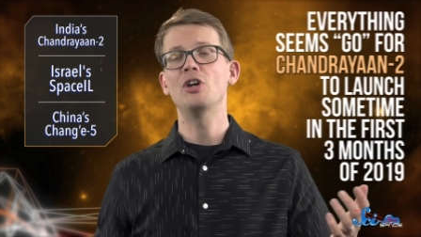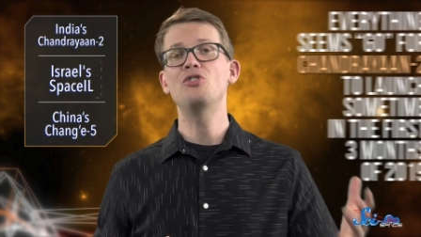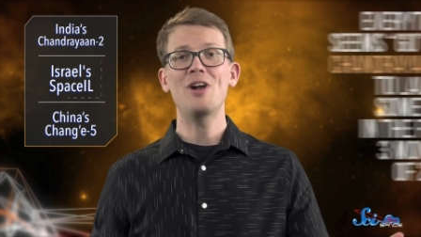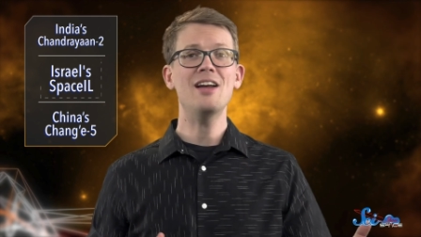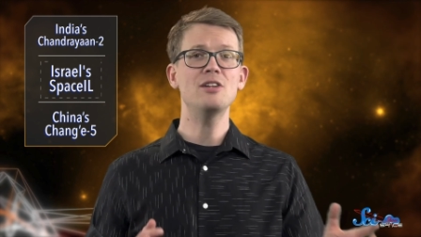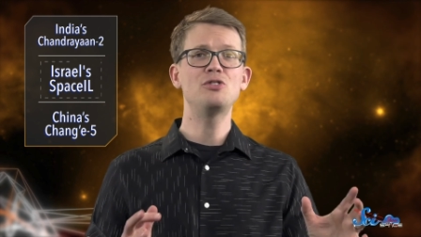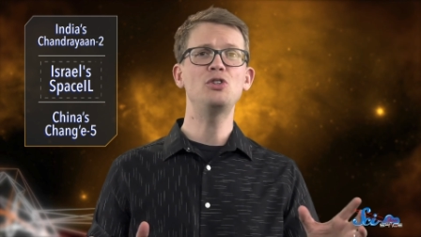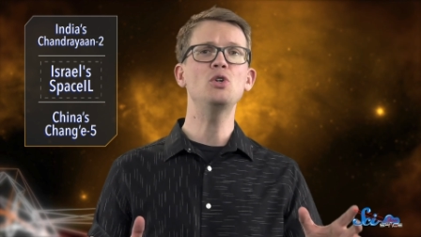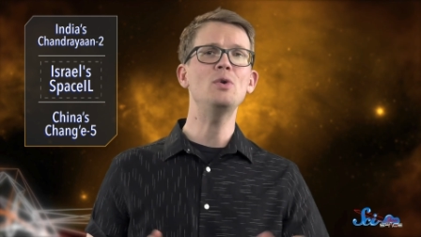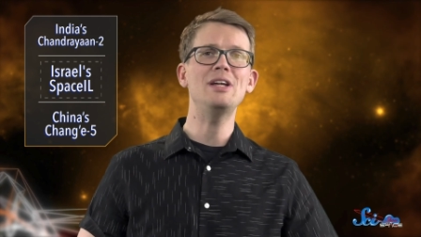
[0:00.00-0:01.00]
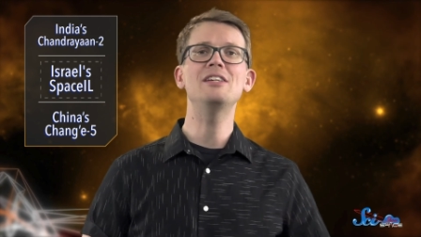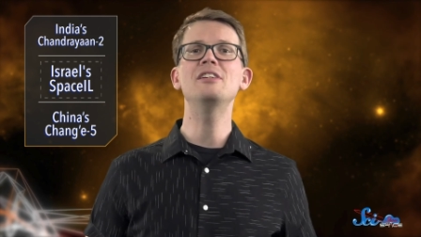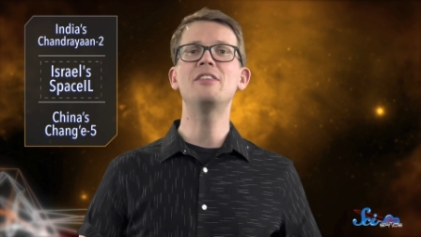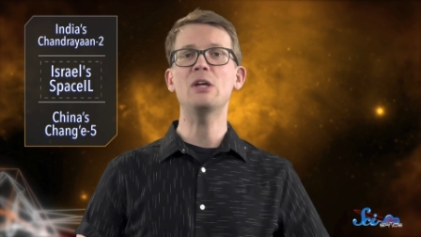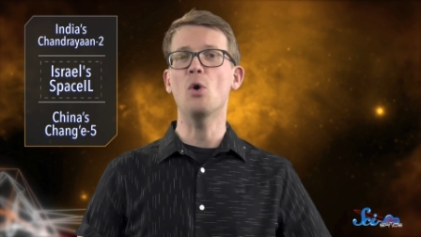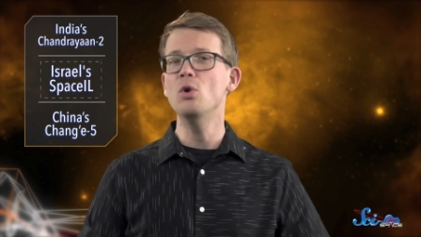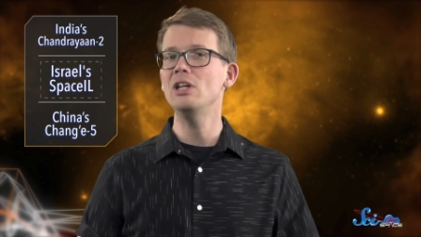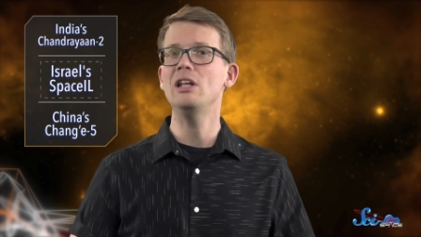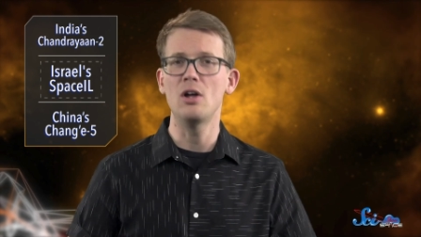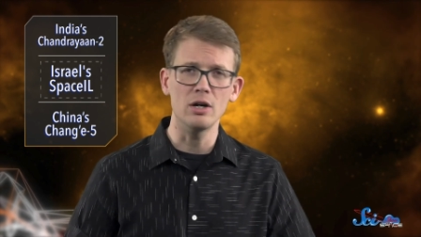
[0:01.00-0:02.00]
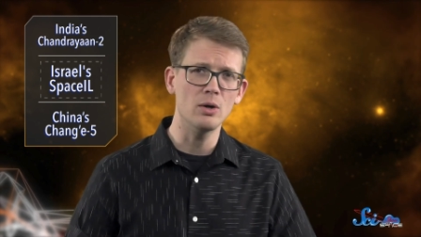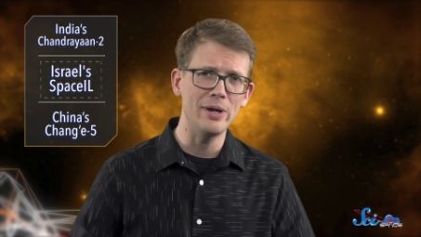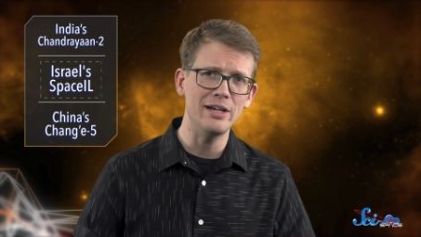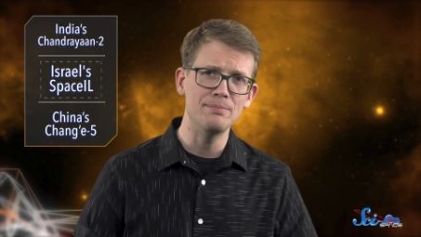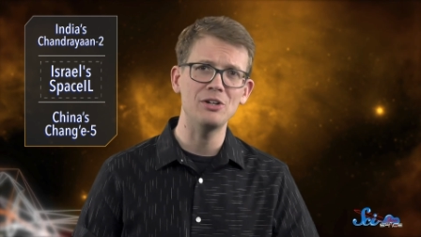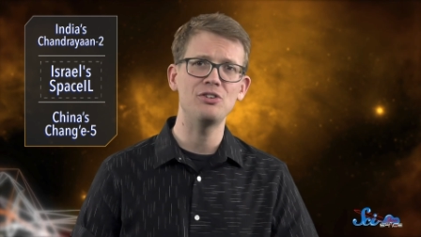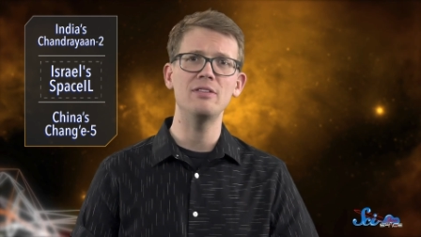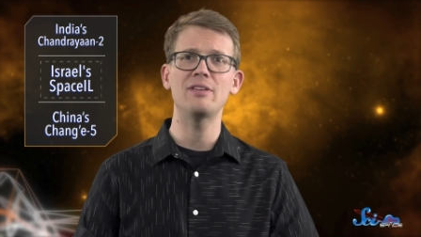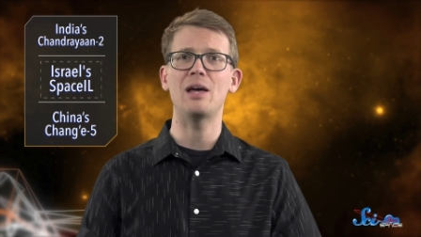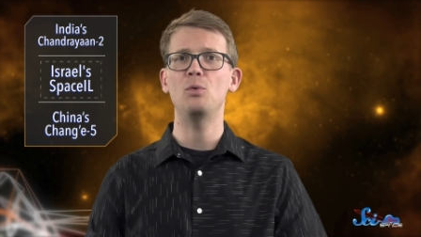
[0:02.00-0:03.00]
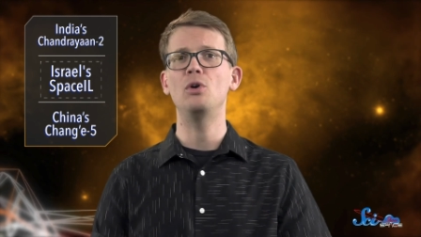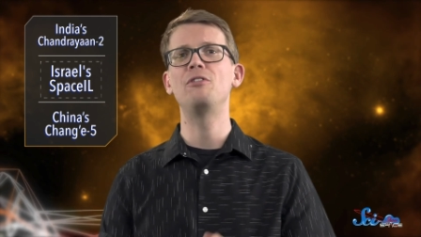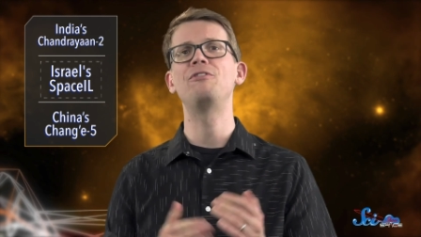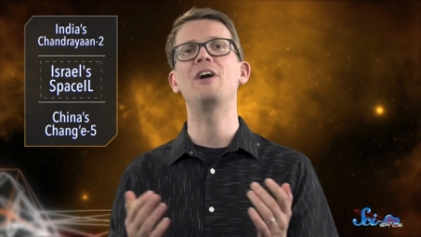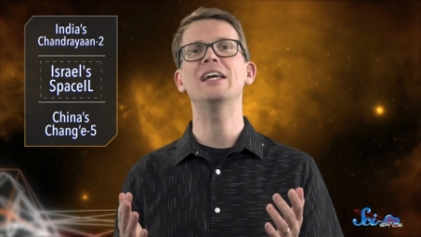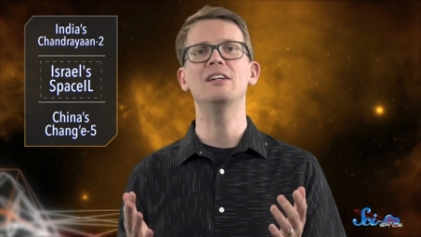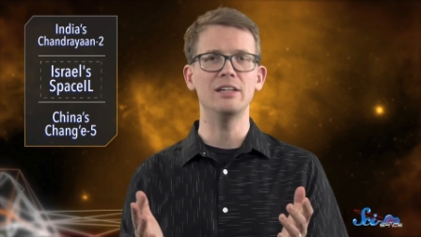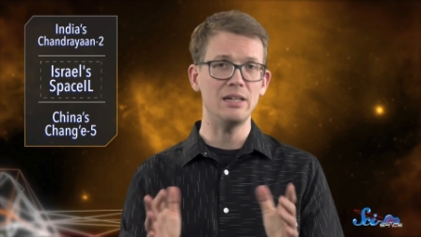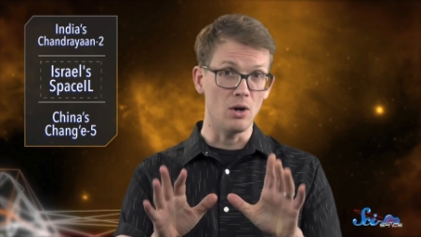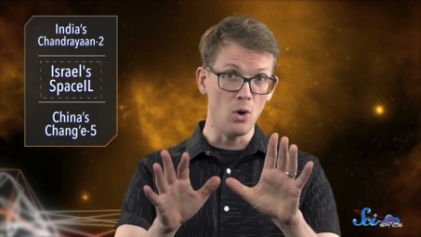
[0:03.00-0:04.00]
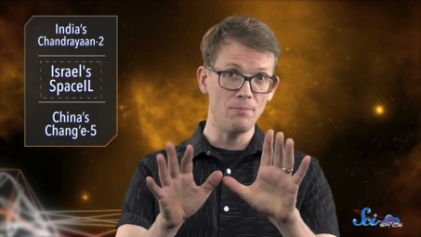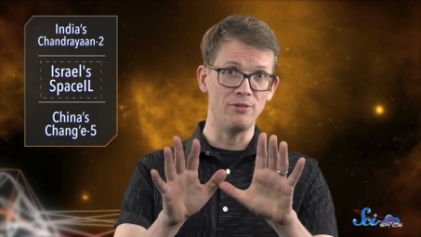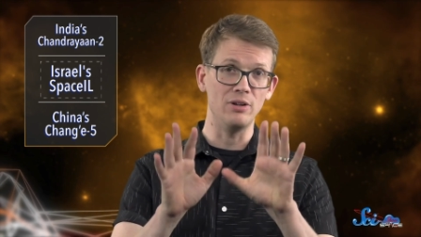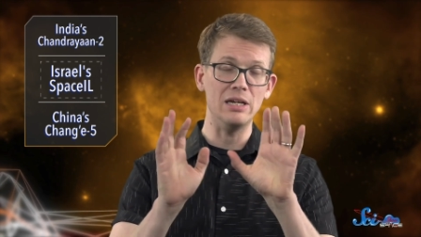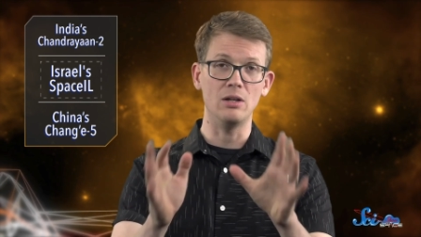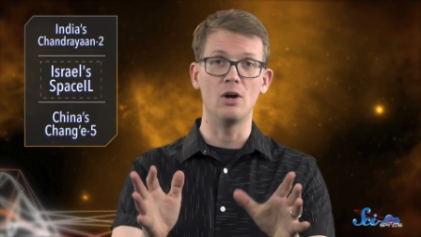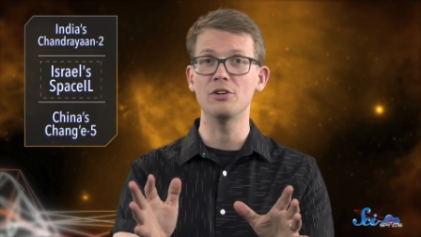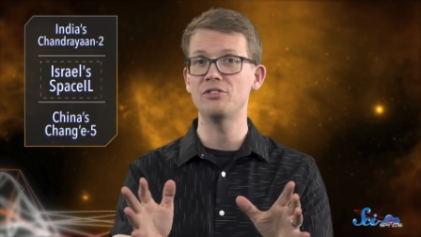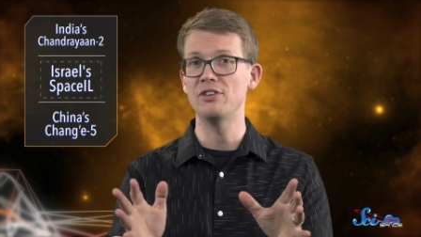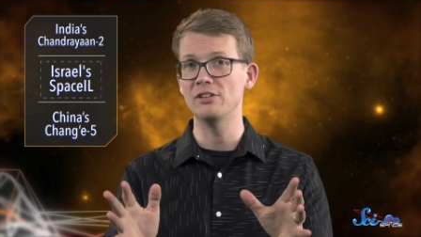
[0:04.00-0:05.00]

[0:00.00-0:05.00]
Chandrayaan 2 isn't the only long awaited mission that will finally, hopefully, launch